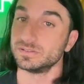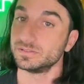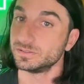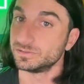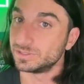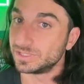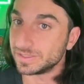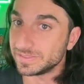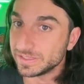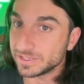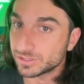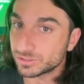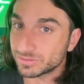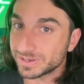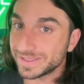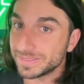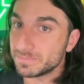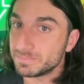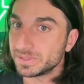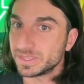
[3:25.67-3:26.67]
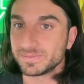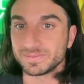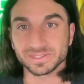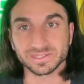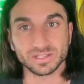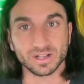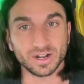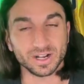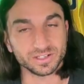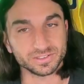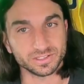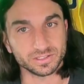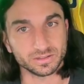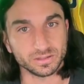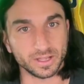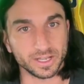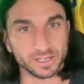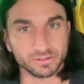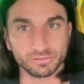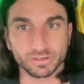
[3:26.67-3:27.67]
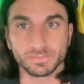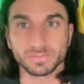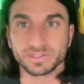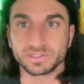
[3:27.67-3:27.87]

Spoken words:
did he create a bit of a toxic locker room,